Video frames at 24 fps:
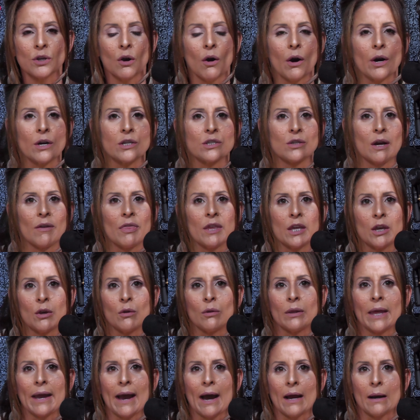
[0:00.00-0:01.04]
are. So I think
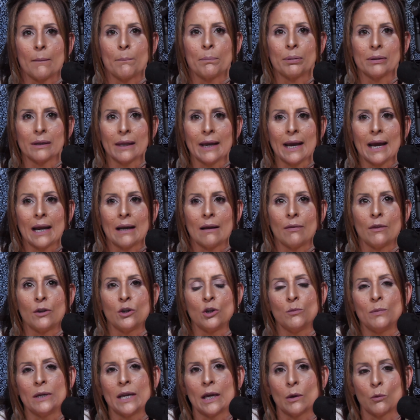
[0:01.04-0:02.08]
you lay out a plan and then
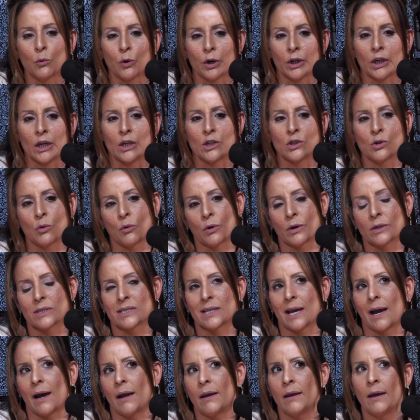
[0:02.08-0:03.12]
you begin working towards
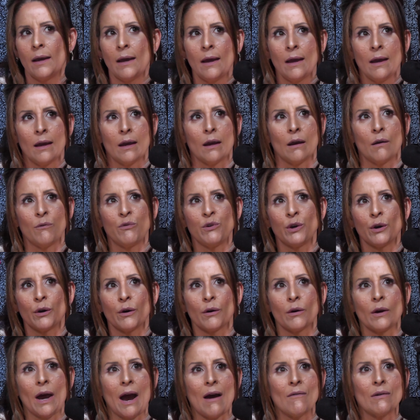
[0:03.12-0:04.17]
that. If
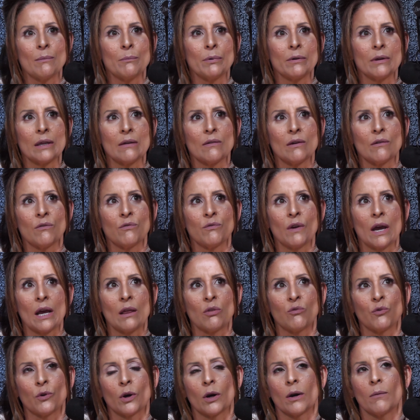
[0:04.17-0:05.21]
you're having believing
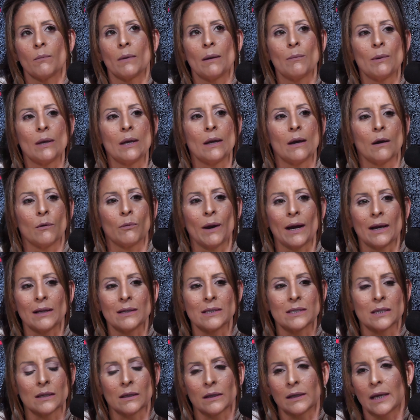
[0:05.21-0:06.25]
faith for maybe a
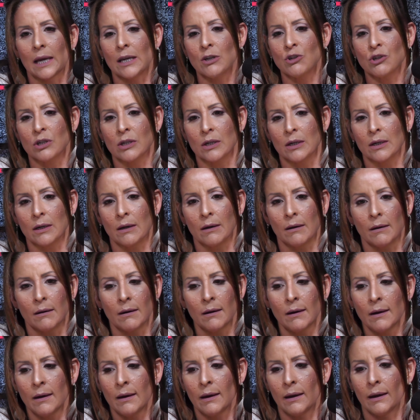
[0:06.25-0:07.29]
reconciliation in
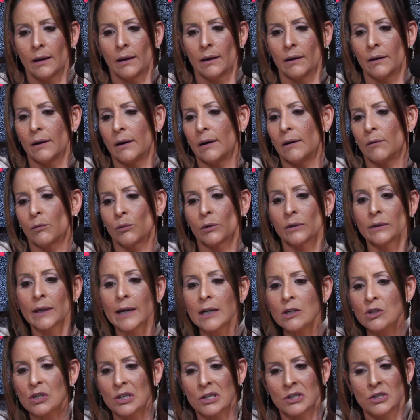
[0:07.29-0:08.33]
a in a
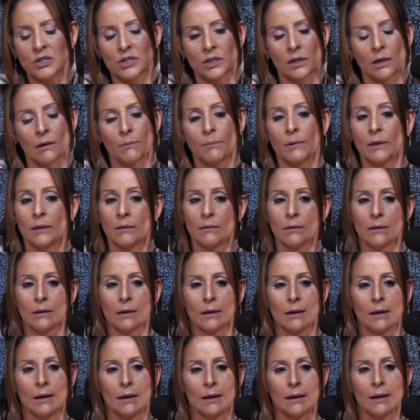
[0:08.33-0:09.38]
relationship,
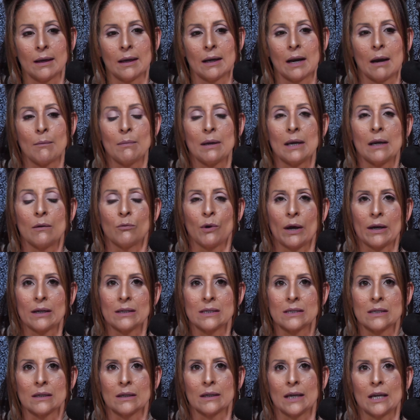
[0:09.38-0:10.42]
and and again, I mean
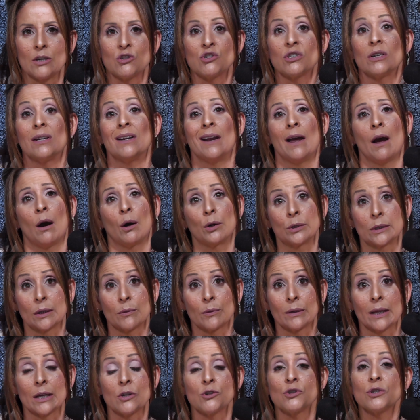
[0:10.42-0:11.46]
reconciliation in a healthy
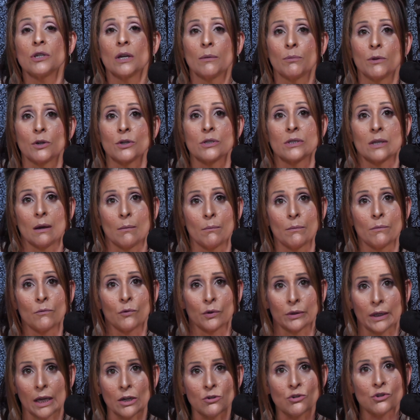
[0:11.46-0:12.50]
relationship. There's some
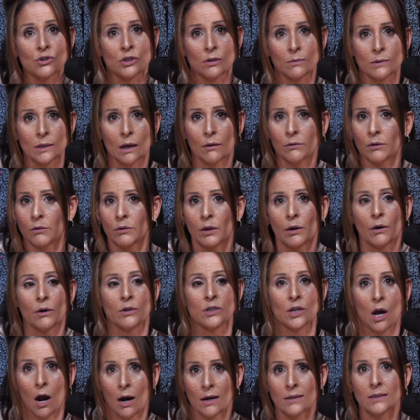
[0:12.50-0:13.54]
relationships out there that are
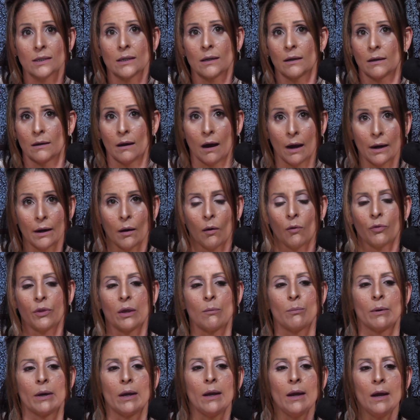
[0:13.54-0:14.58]
toxic and
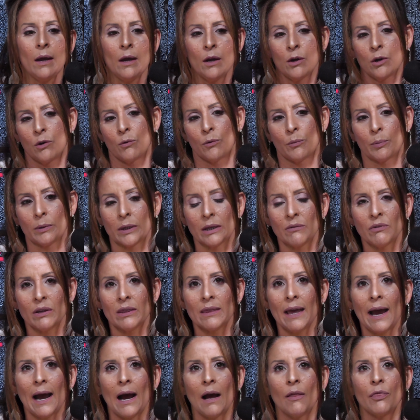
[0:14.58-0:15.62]
unhealthy, but you are
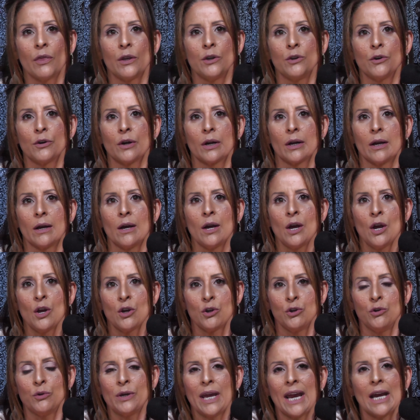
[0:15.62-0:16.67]
believing that, then you're gonna
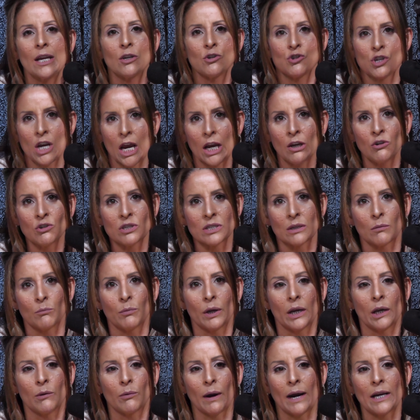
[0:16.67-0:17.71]
you can't change
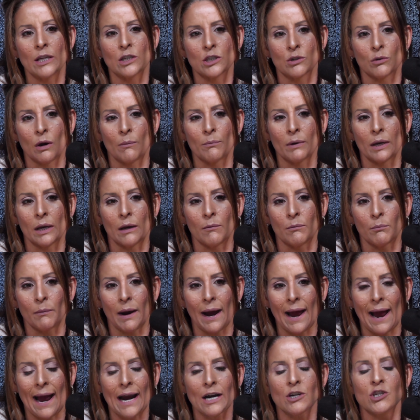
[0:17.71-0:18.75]
somebody, right? So I'm gonna
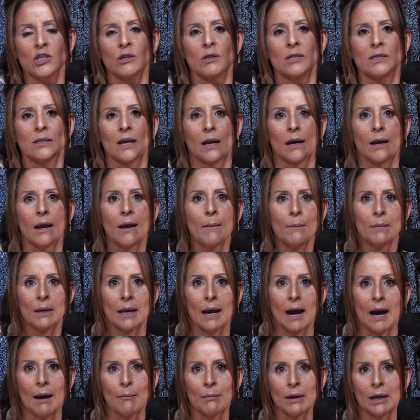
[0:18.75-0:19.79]
my action is gonna
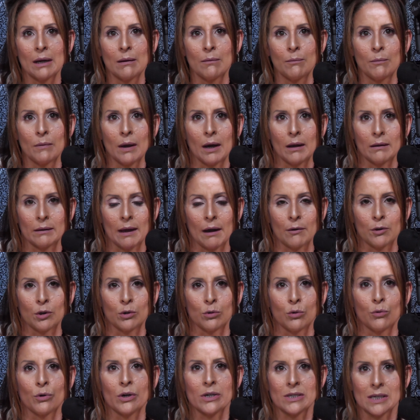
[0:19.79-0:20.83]
be I'm gonna allow the
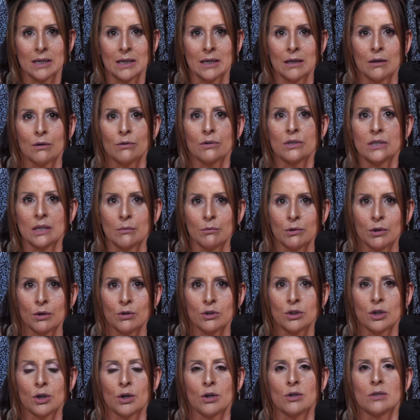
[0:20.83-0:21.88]
Lord to heal some of
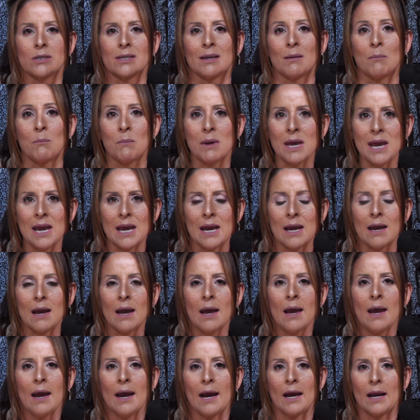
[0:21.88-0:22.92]
those hurts in me,
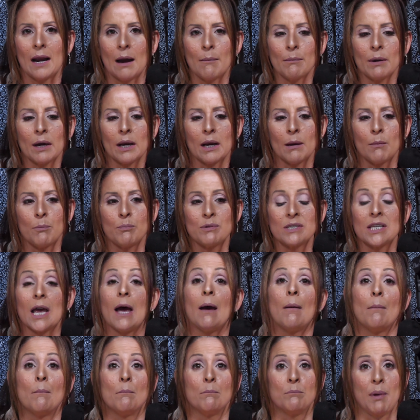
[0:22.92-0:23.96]
and I'm gonna
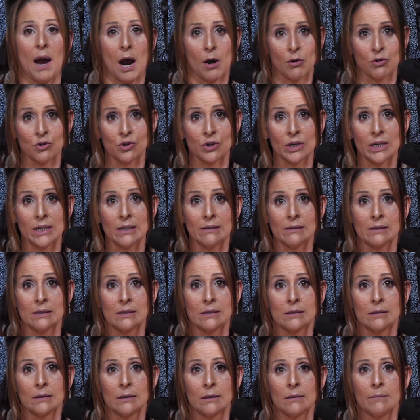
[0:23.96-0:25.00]
set
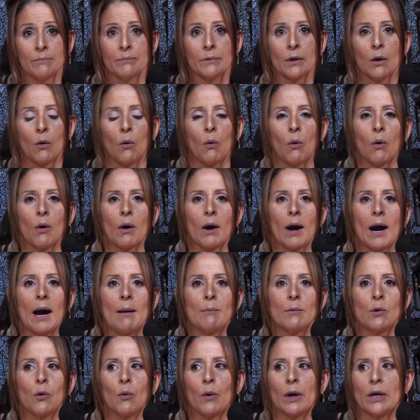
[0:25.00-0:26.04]
boundaries or
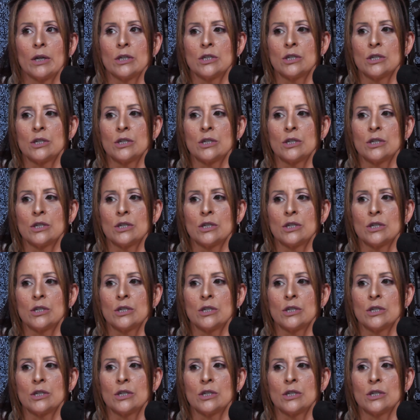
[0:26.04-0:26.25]
I'm going